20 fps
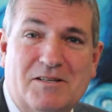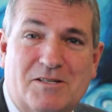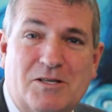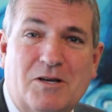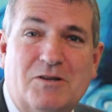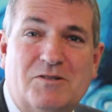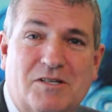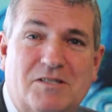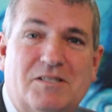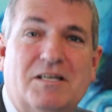And
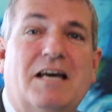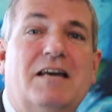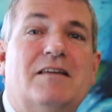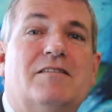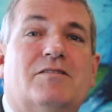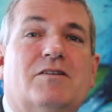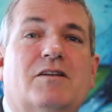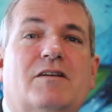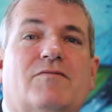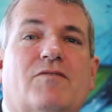so
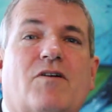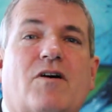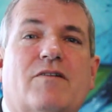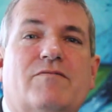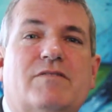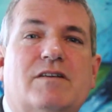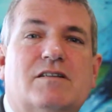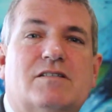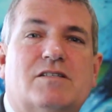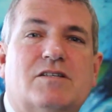today,
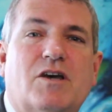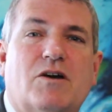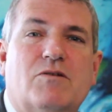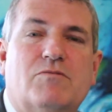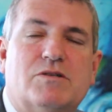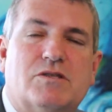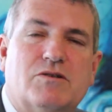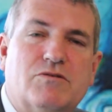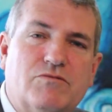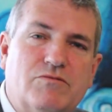35 years
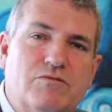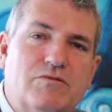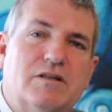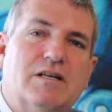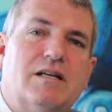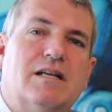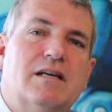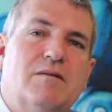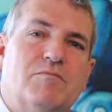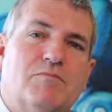ago, was a
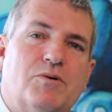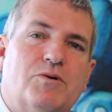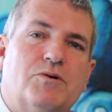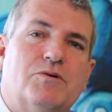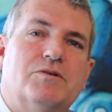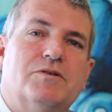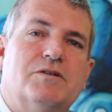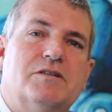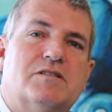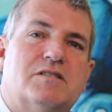really
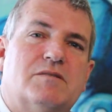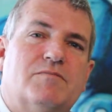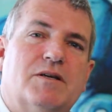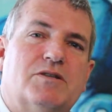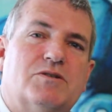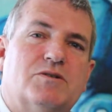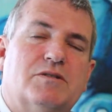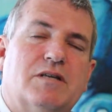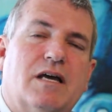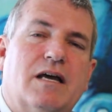important and
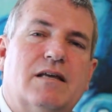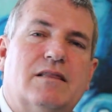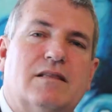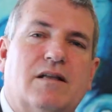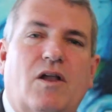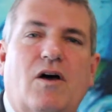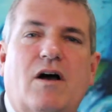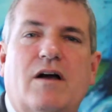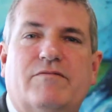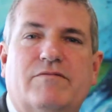special day
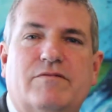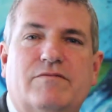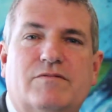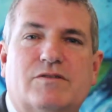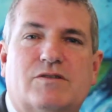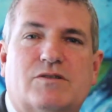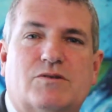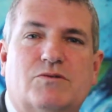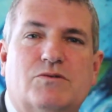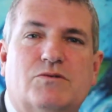in the life
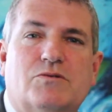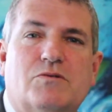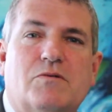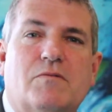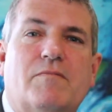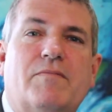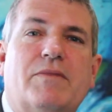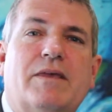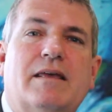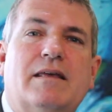of the
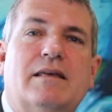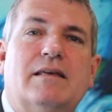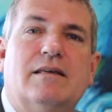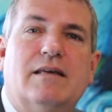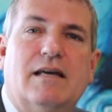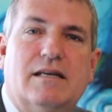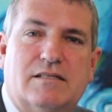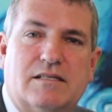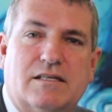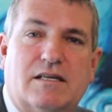school,
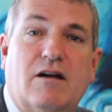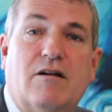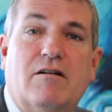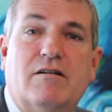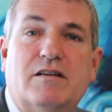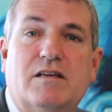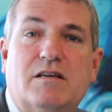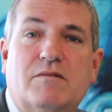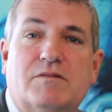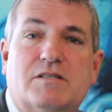as the
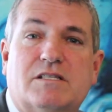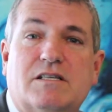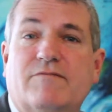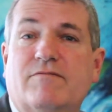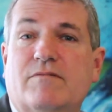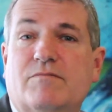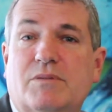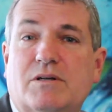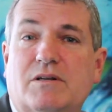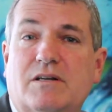current Year
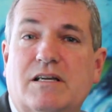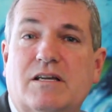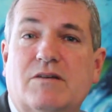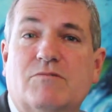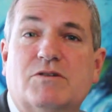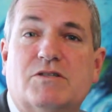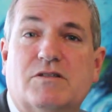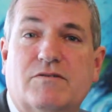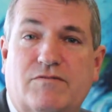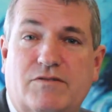7
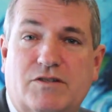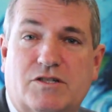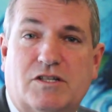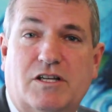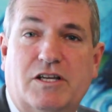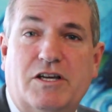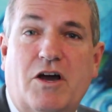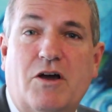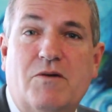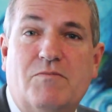building was
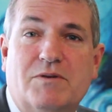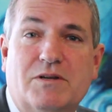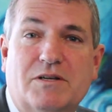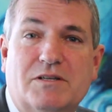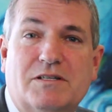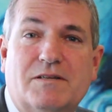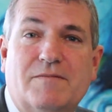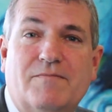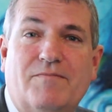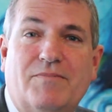officially
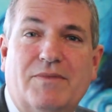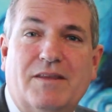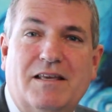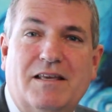opened.